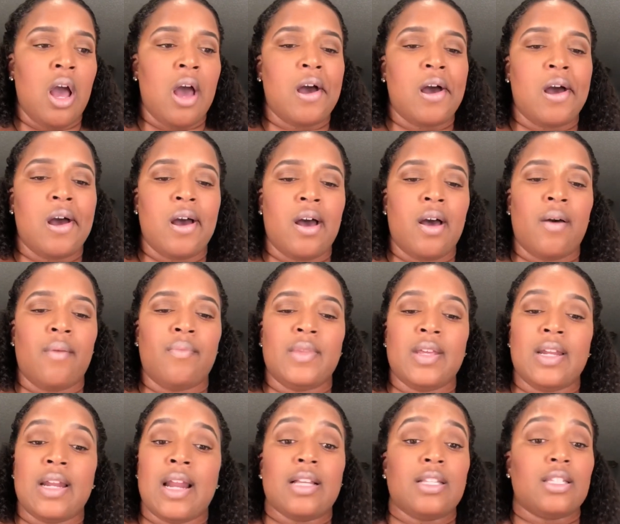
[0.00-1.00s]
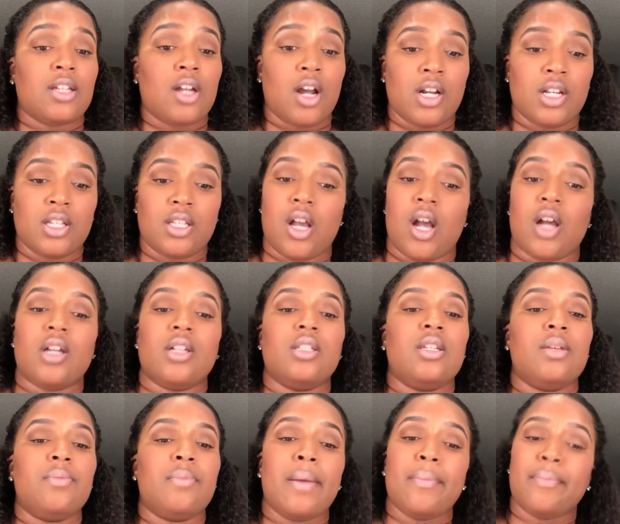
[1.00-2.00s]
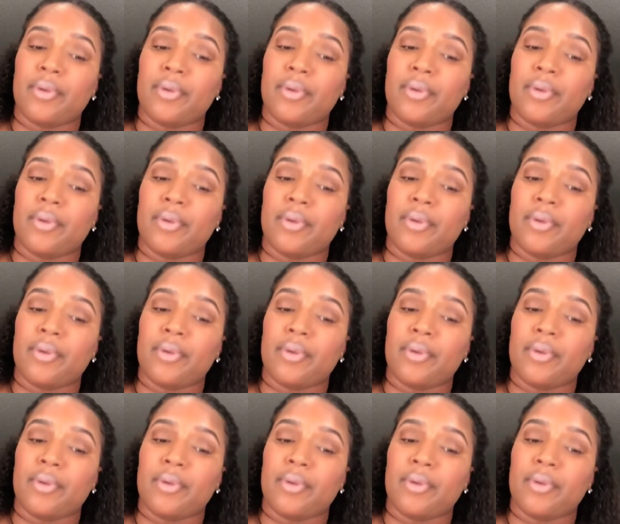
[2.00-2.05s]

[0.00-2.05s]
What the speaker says: Then I started talking to my